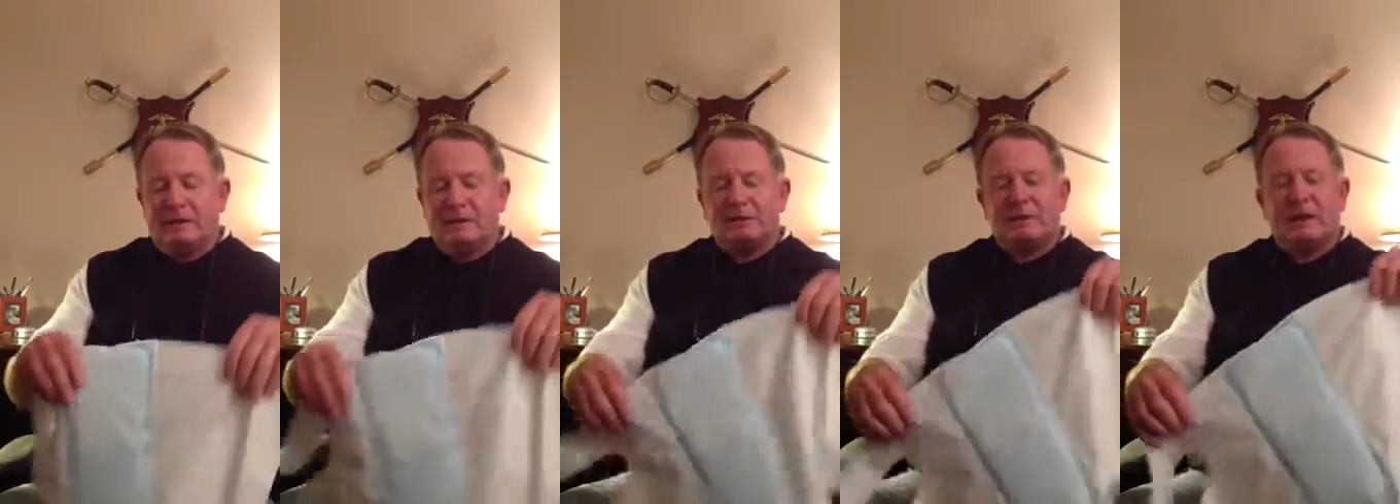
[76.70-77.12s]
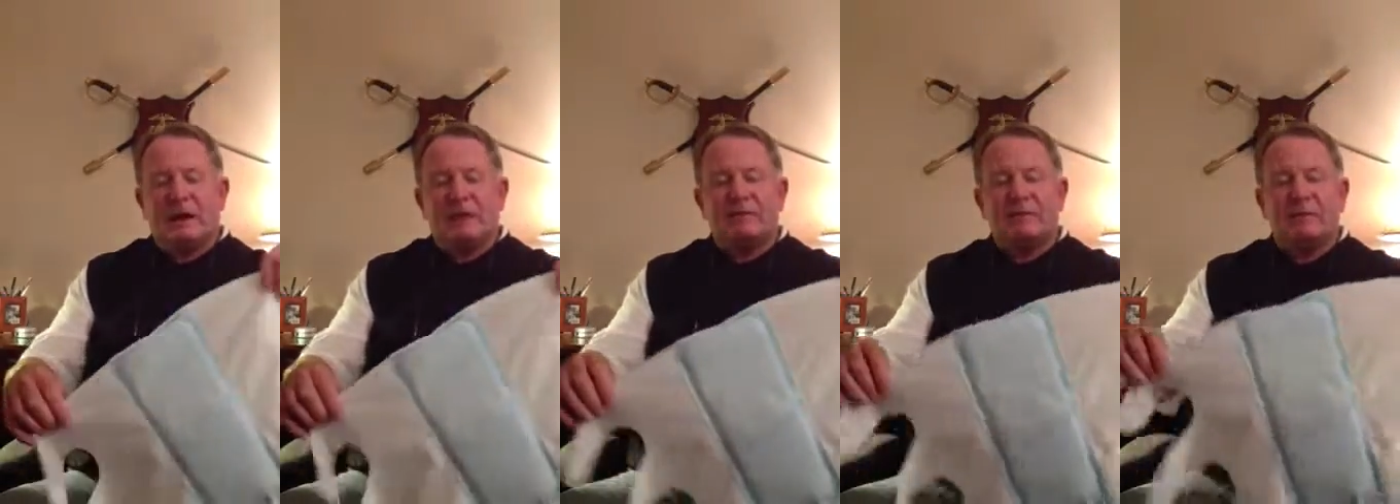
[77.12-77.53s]
This
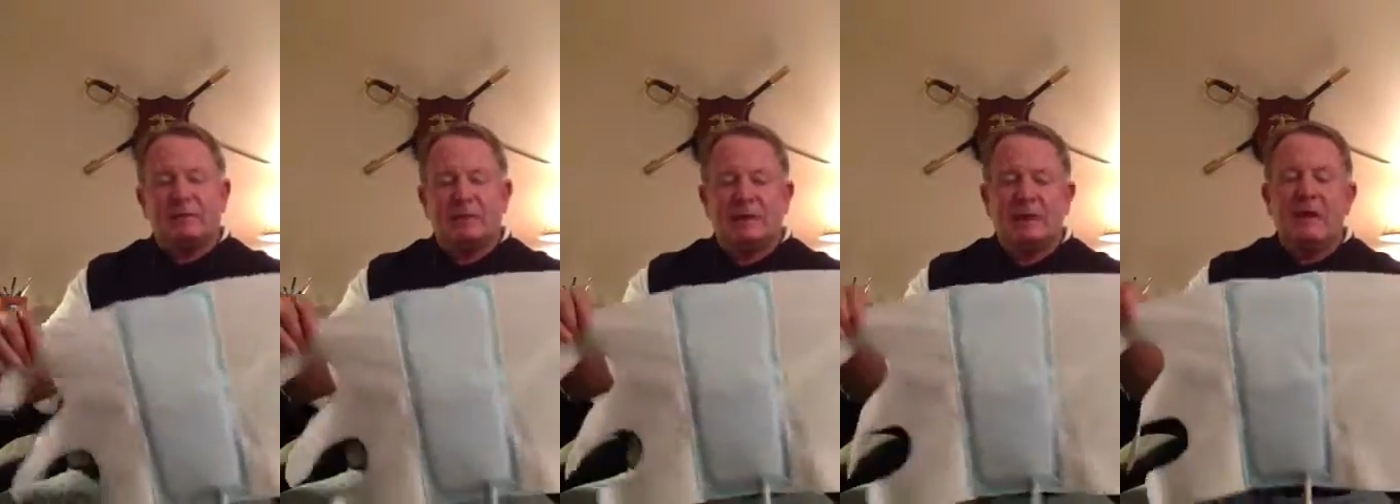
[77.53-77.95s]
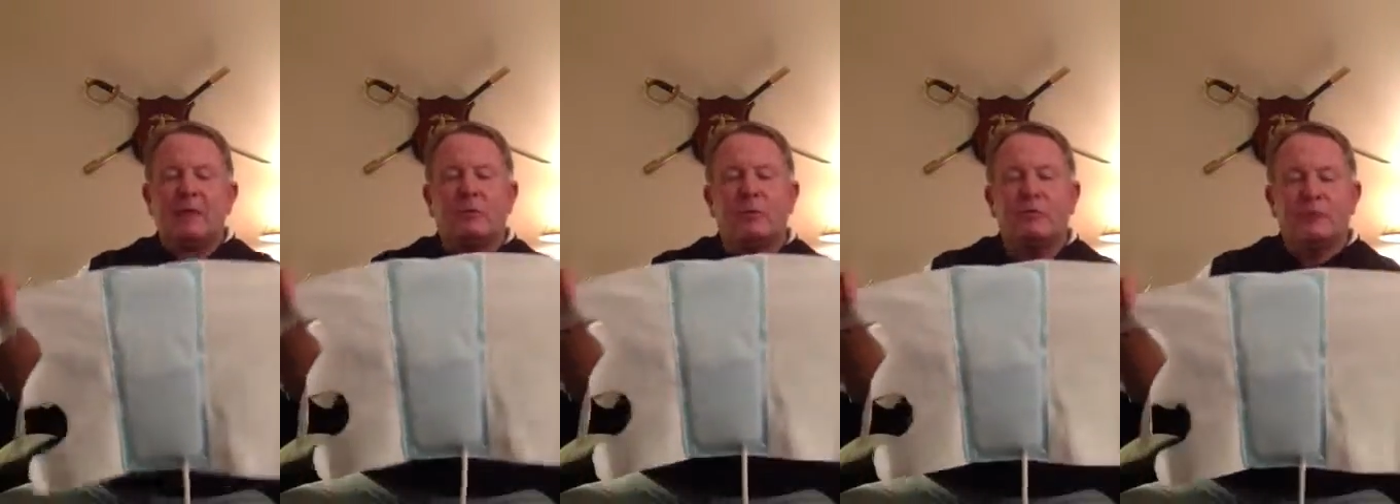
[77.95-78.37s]
cuff
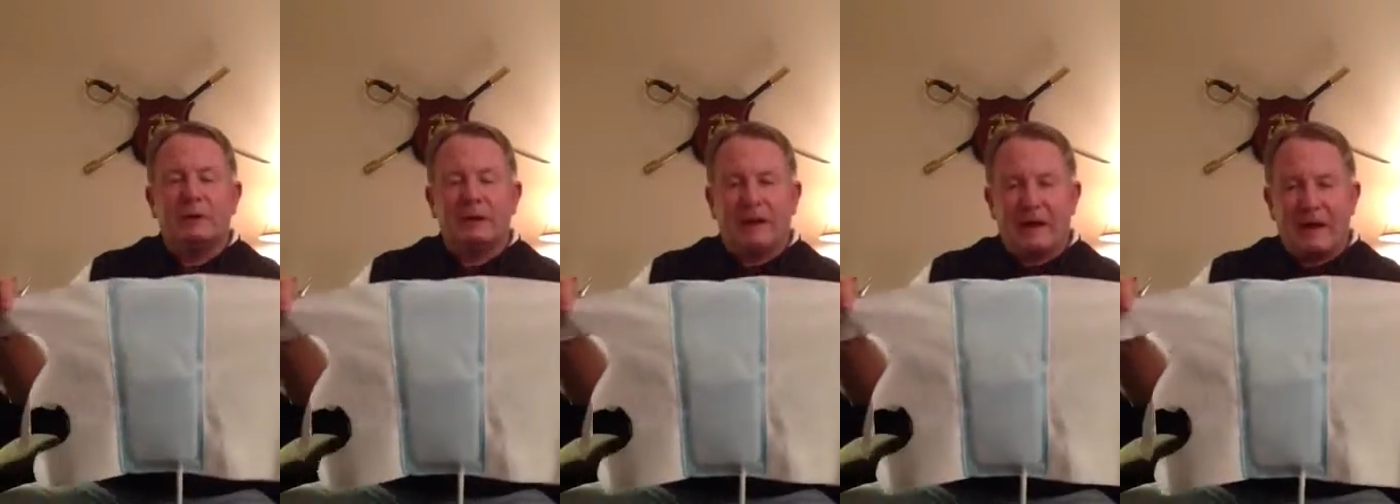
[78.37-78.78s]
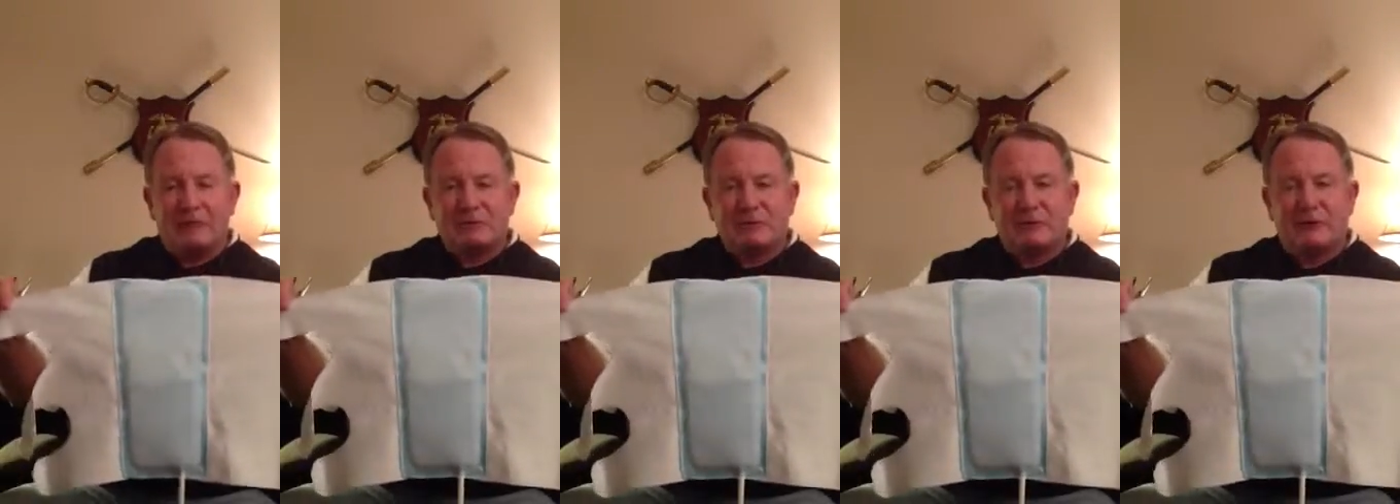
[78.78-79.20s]
will fit a calf
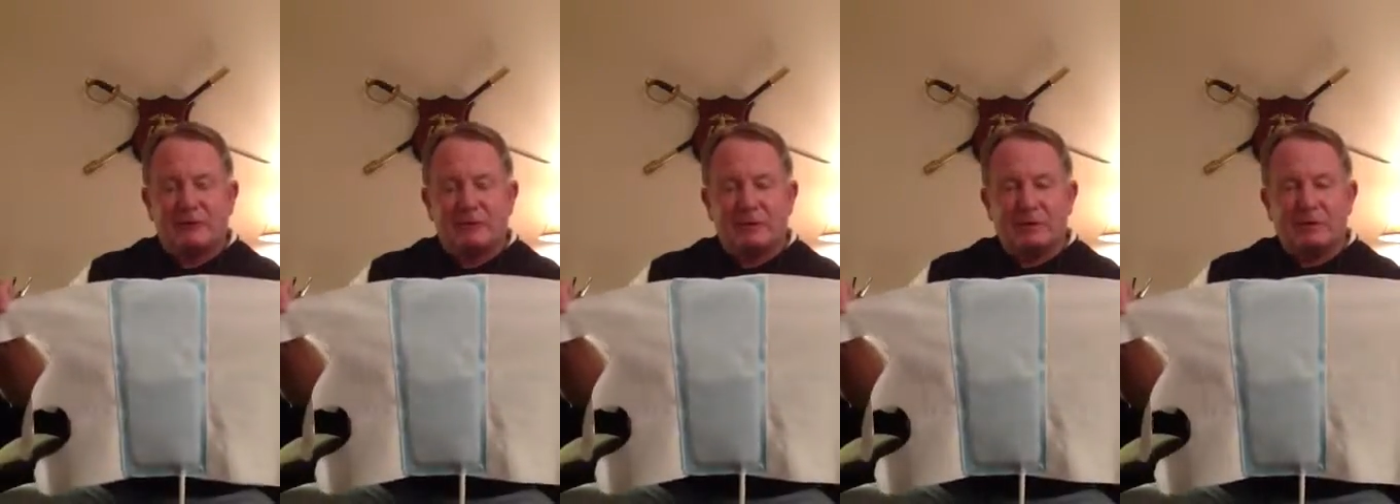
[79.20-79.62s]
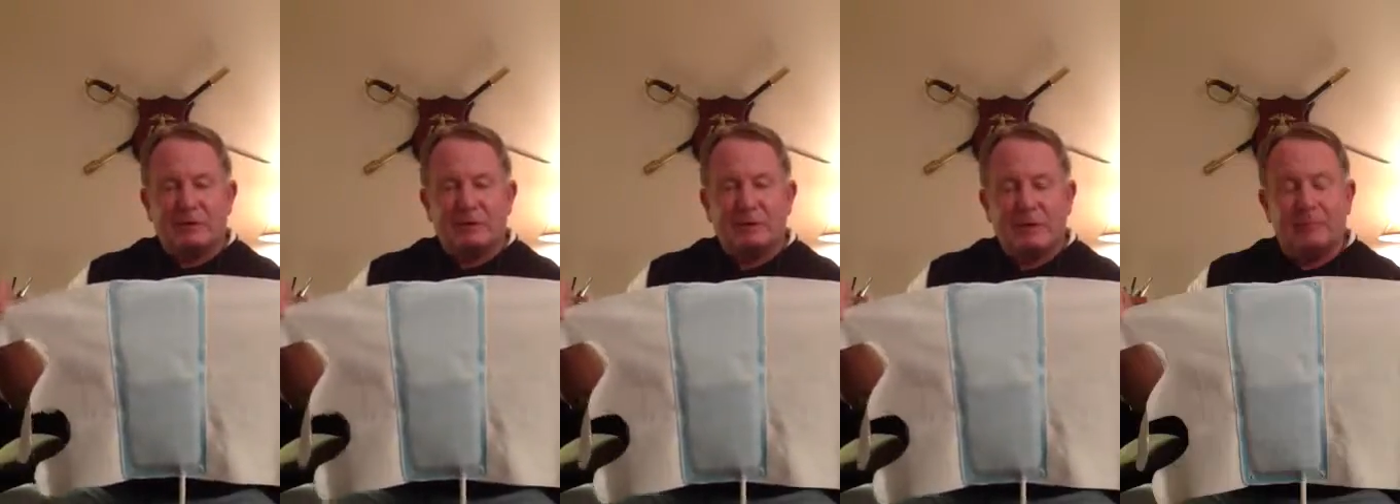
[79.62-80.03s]
circumference
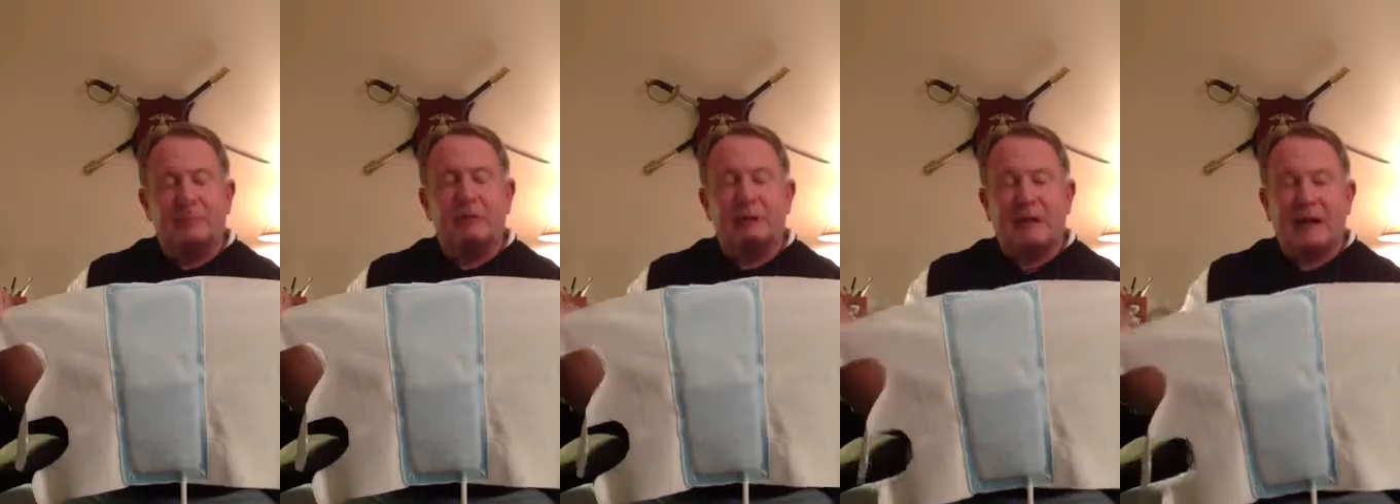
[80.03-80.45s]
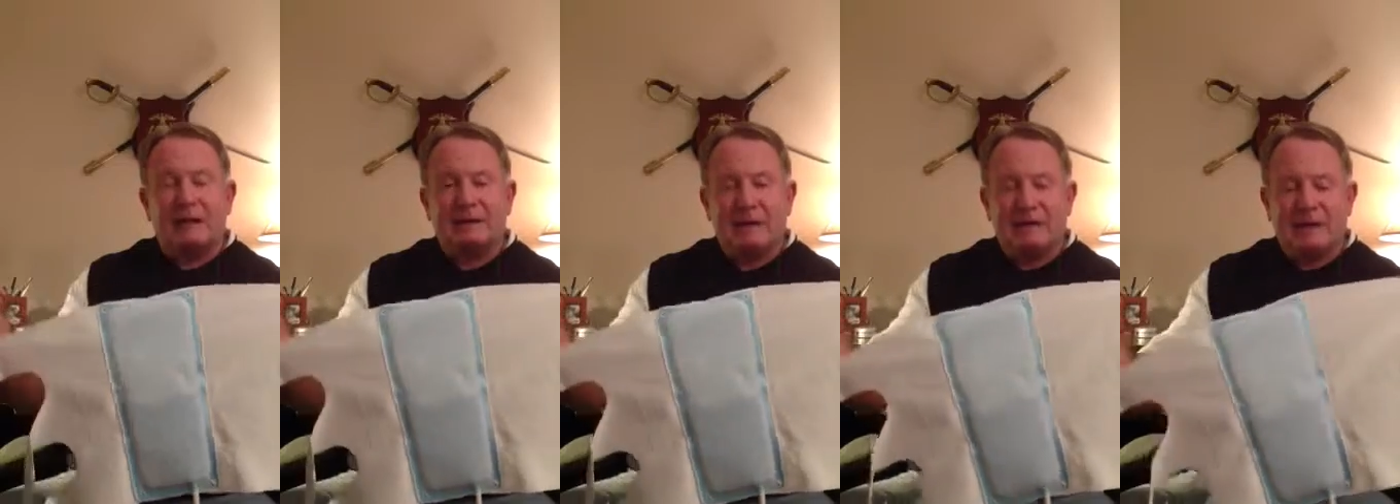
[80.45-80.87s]
up to
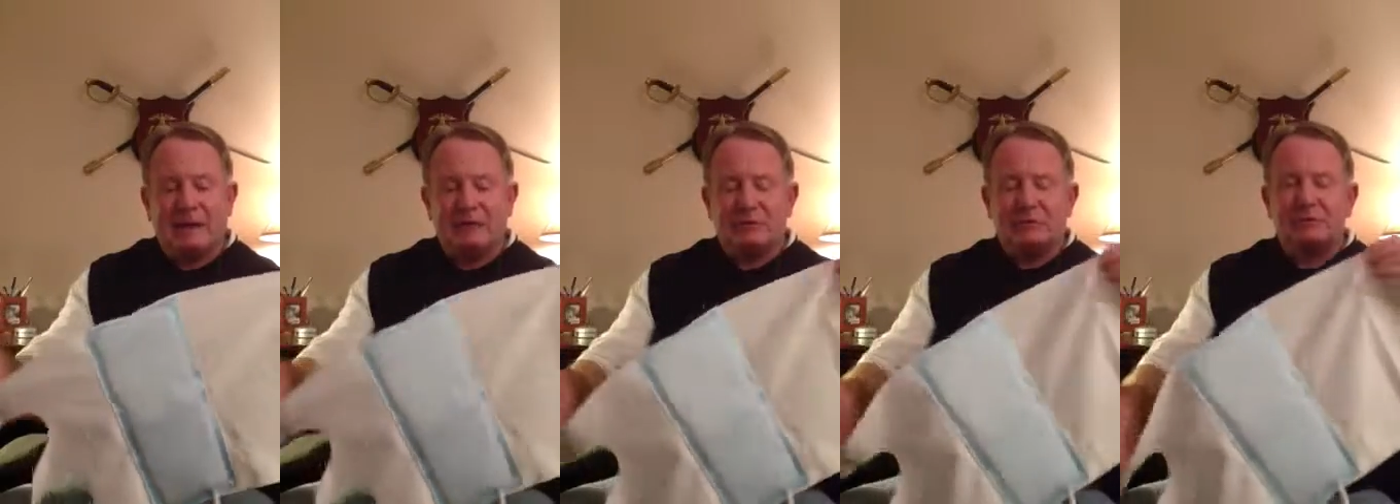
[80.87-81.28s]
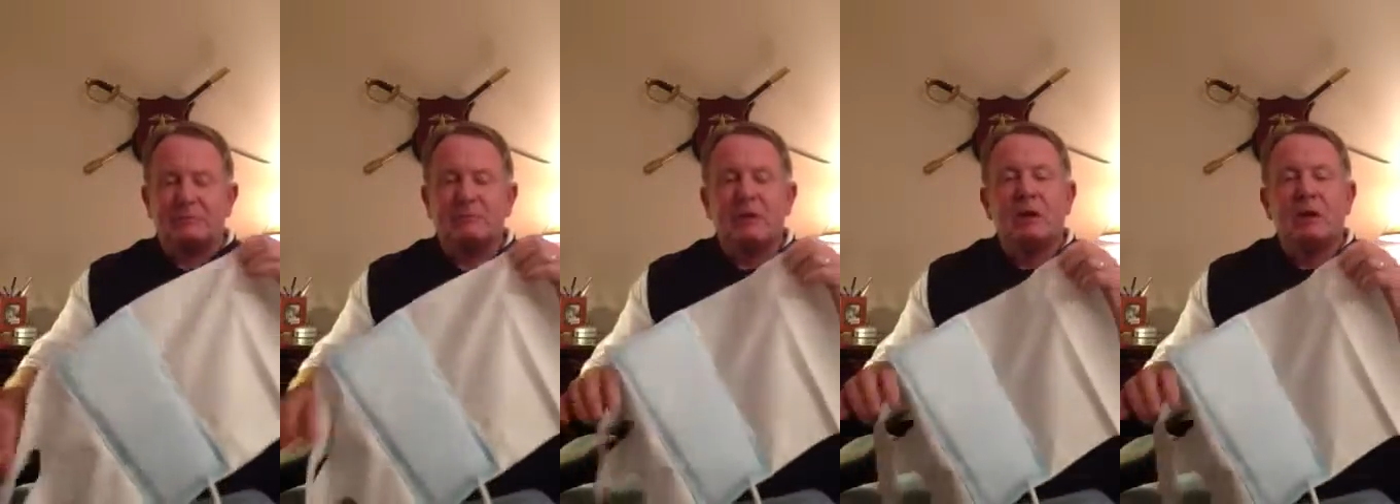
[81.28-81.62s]
19 inches.